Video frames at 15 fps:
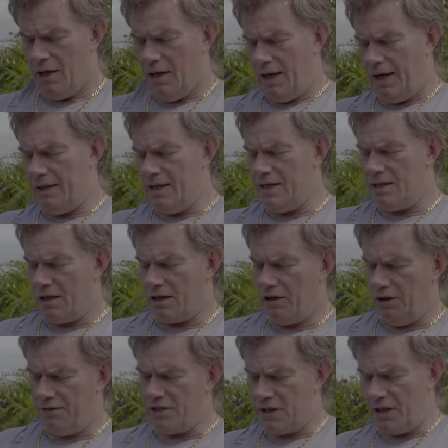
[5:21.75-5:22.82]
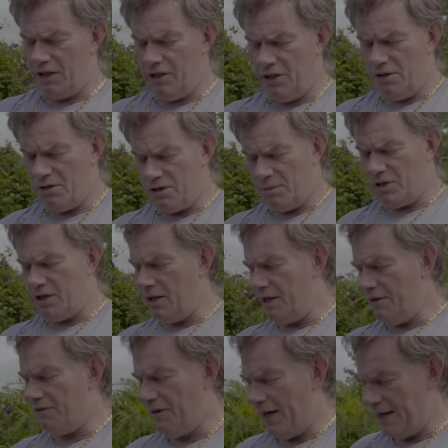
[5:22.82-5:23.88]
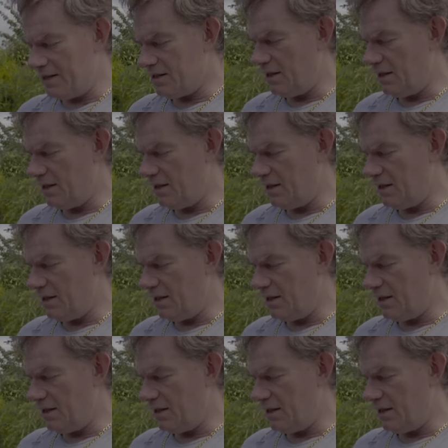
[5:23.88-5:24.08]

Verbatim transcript: and these are the cloths that I use, which in effect